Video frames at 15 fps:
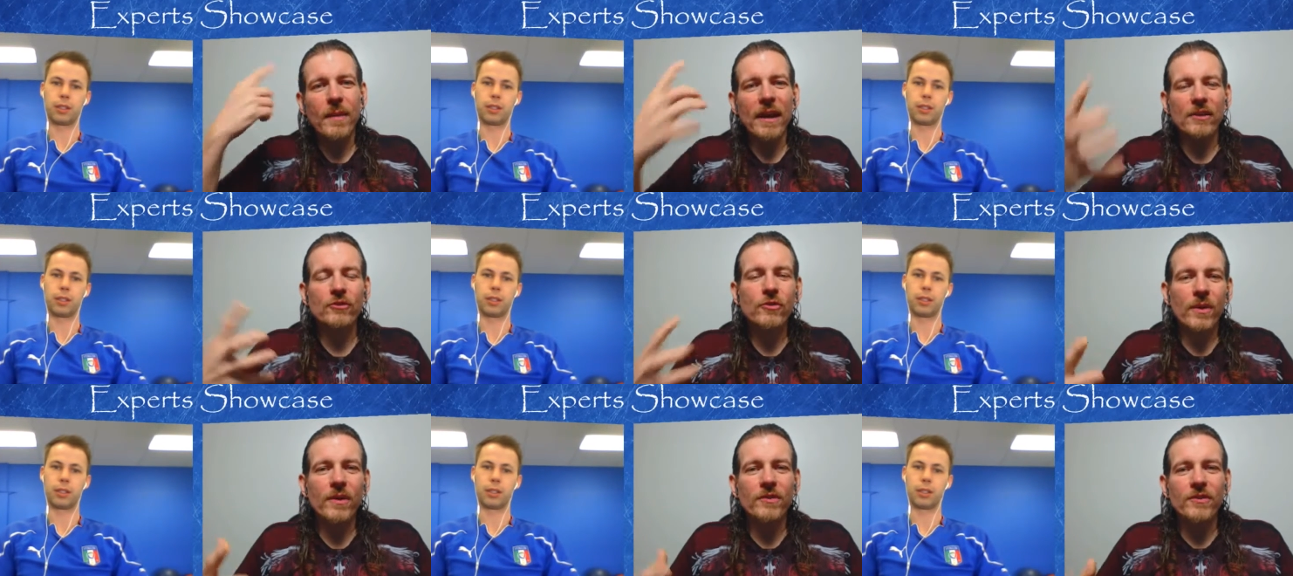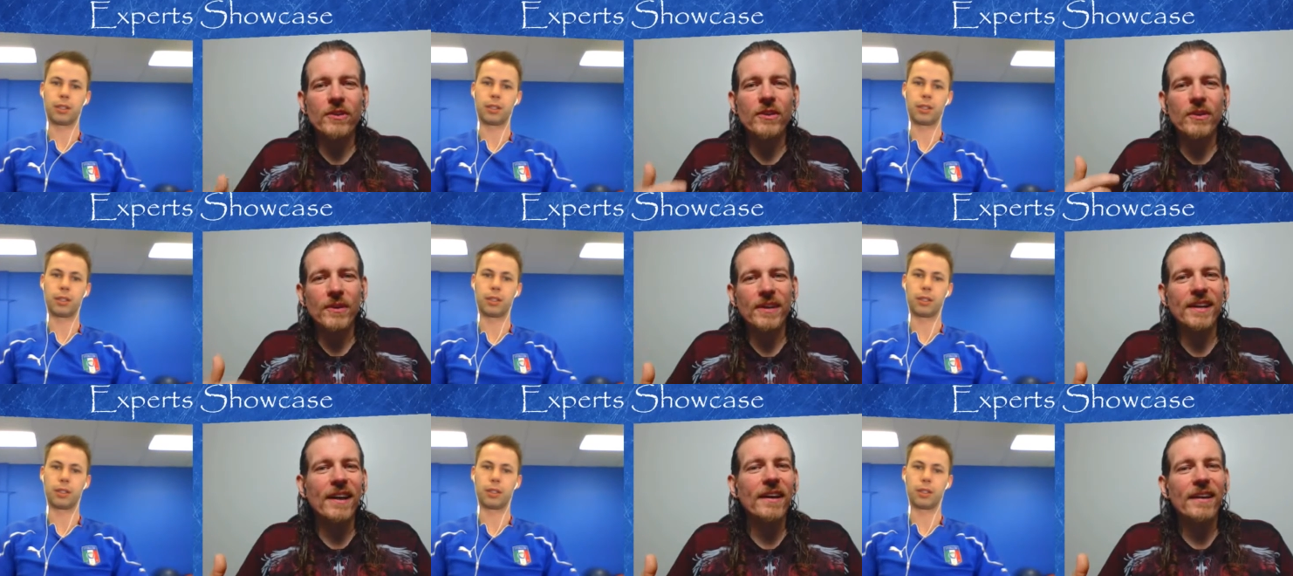Speaker 1: about trusting
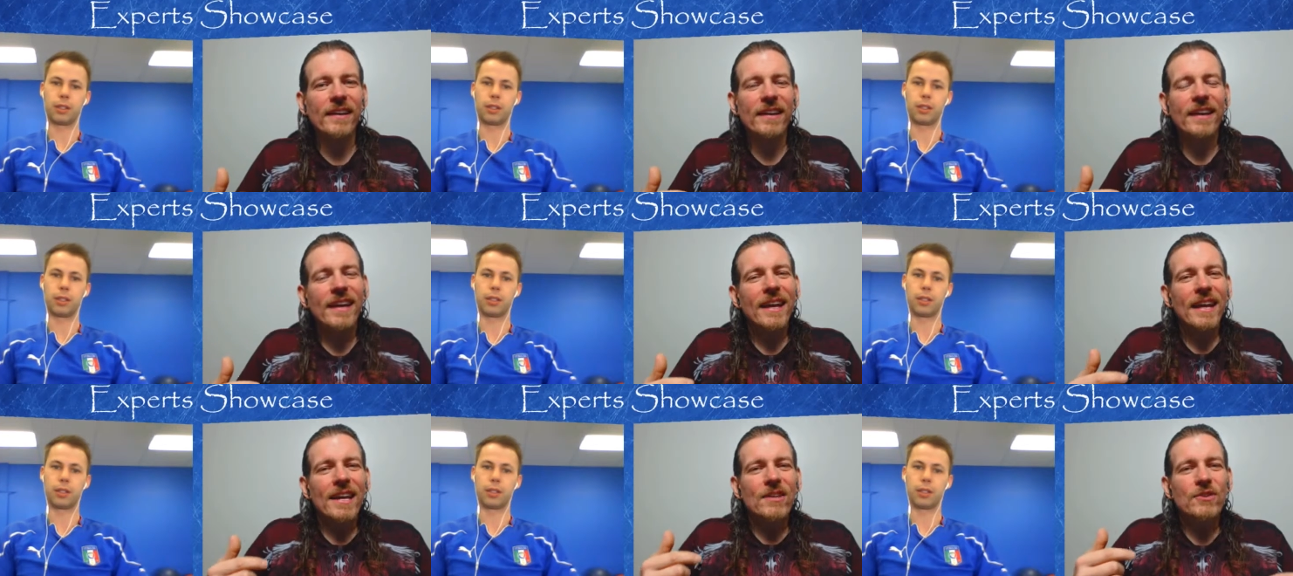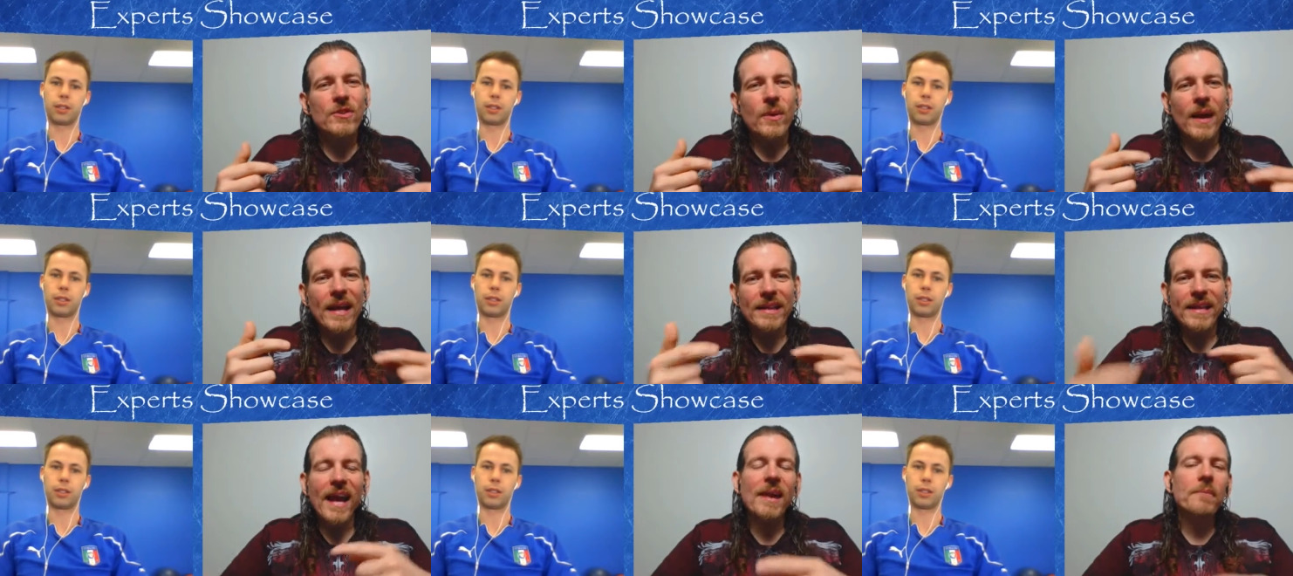your gut. So
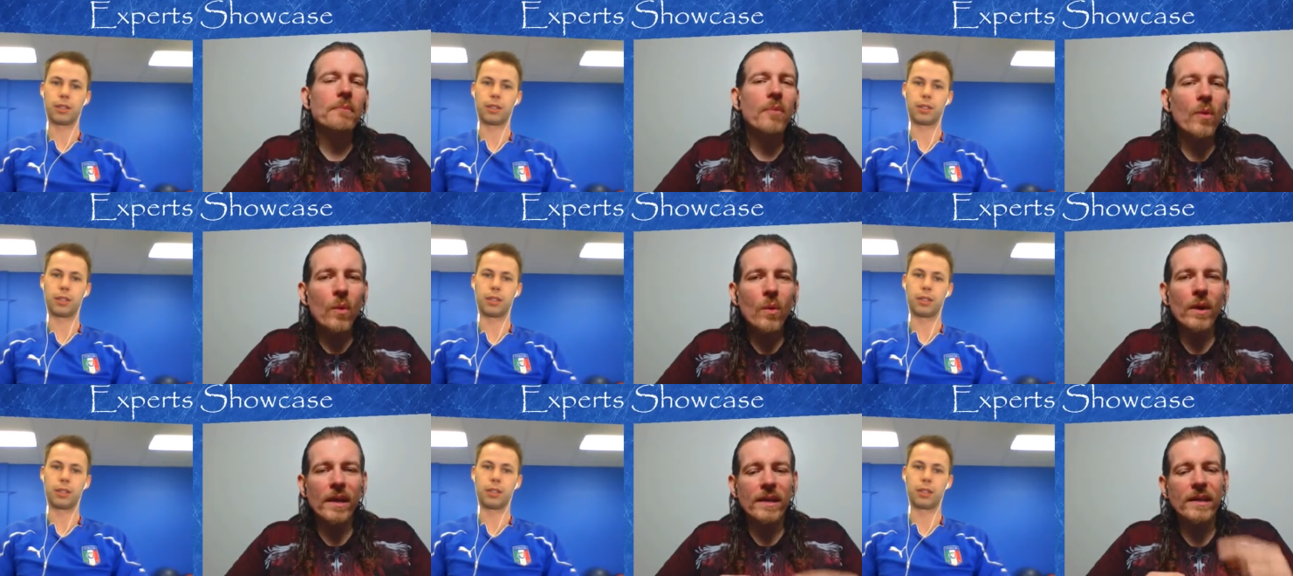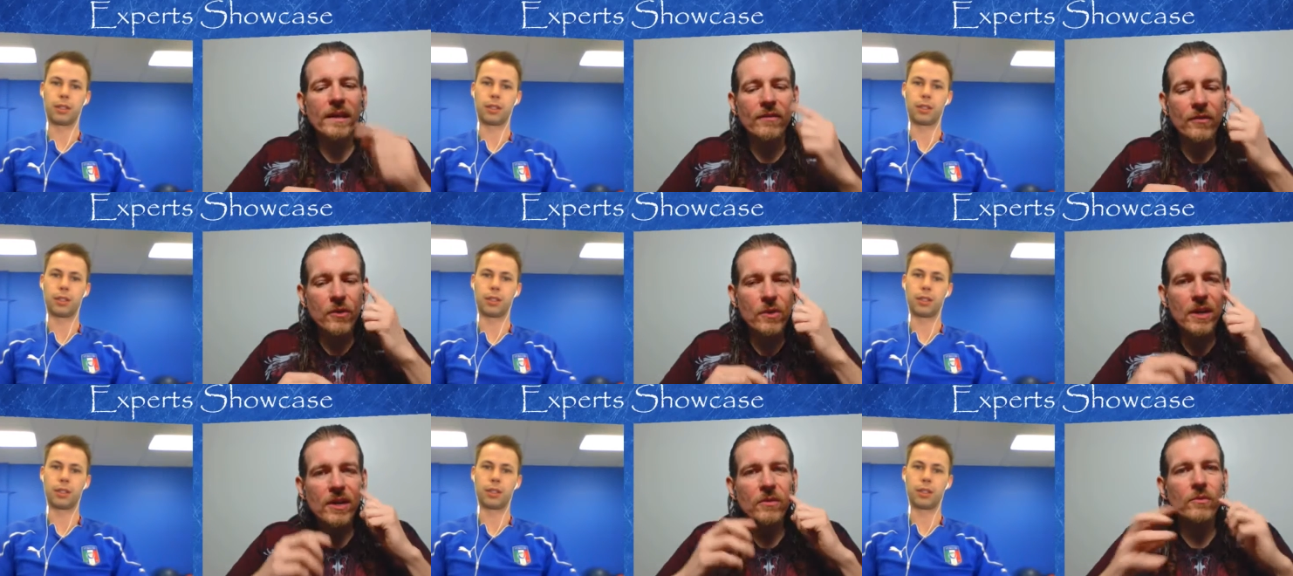at that point, if
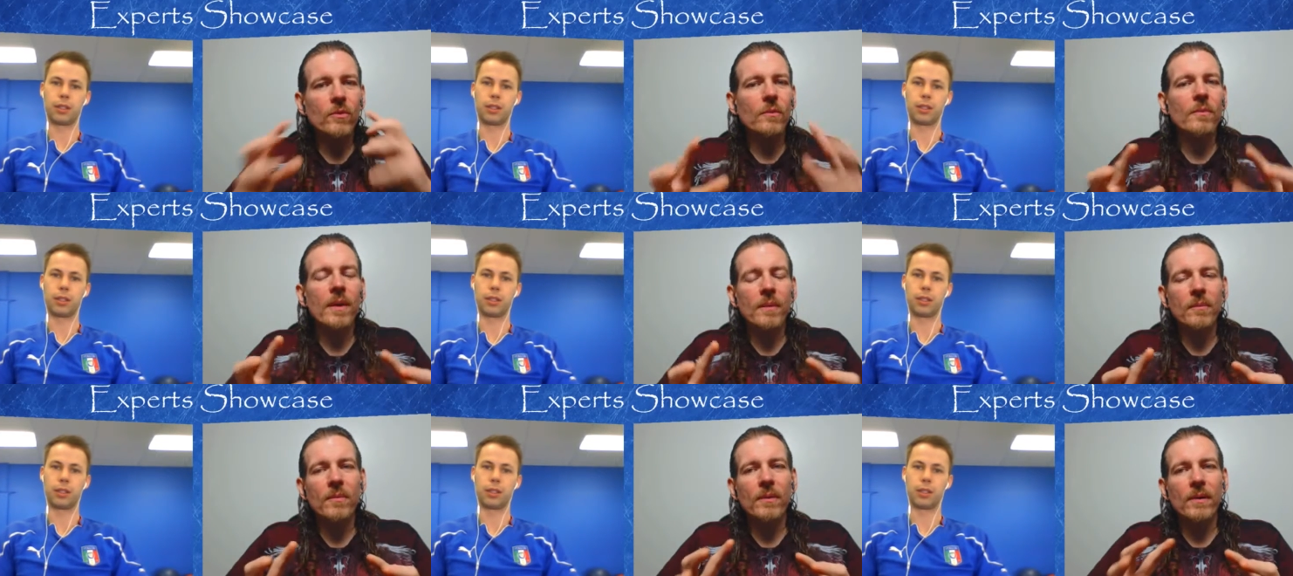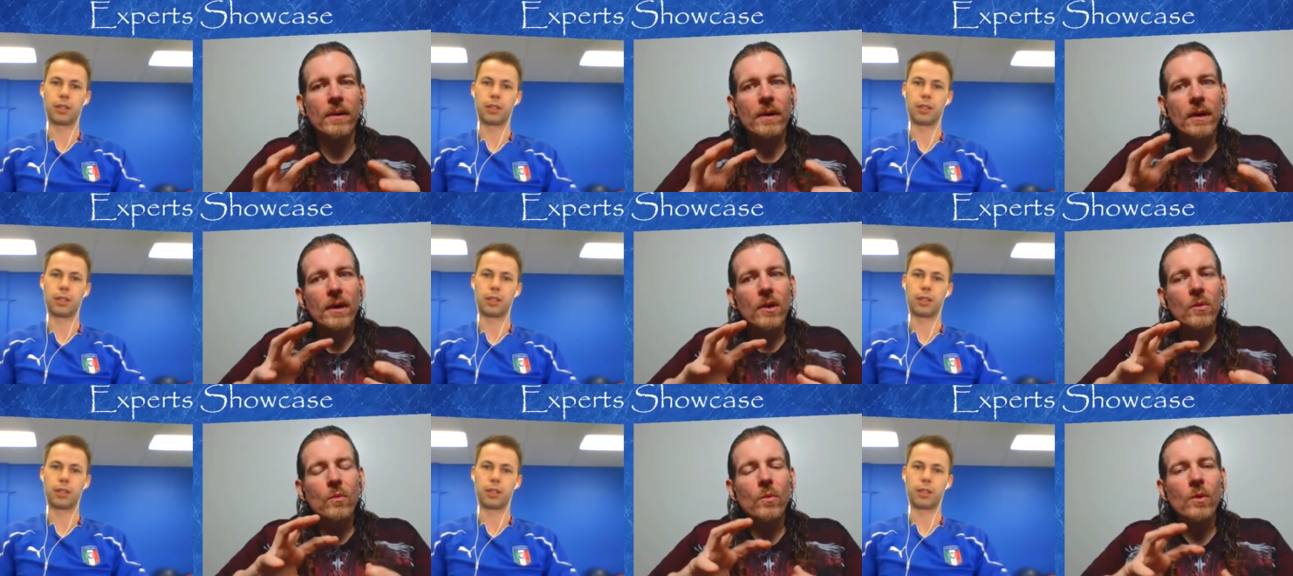you can remember,
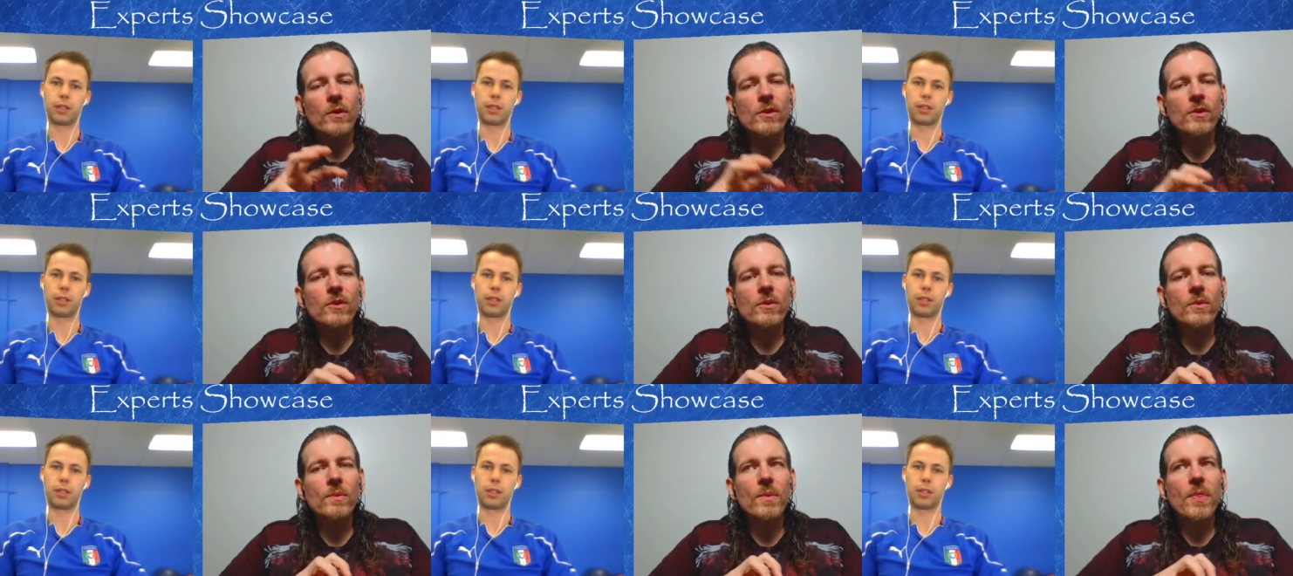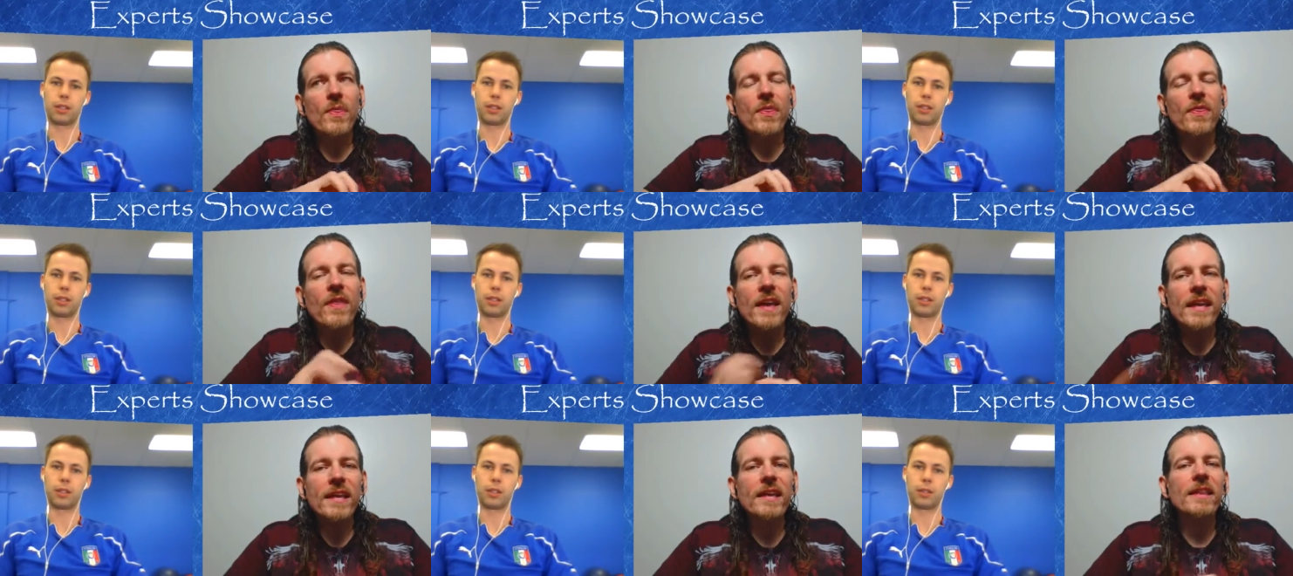were you
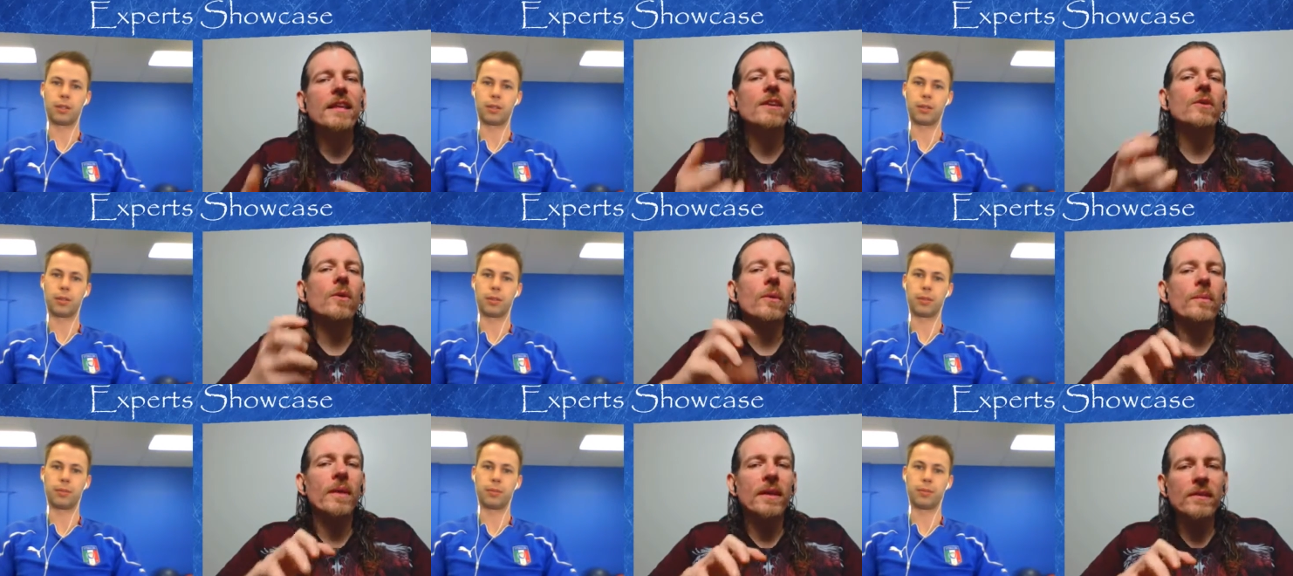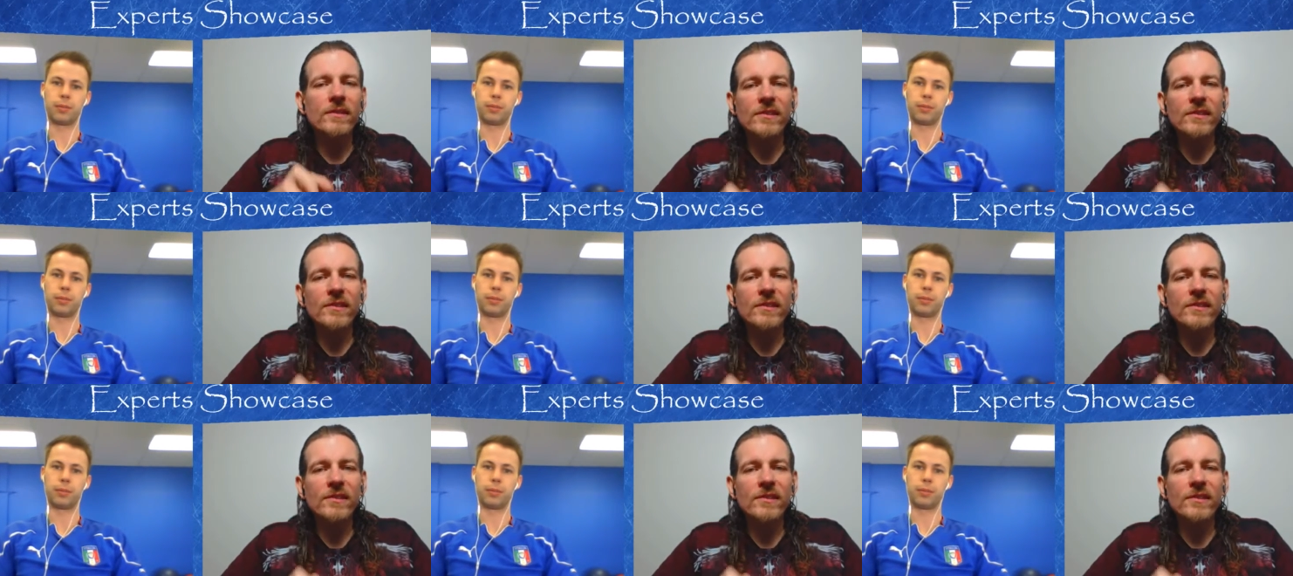thinking that you were being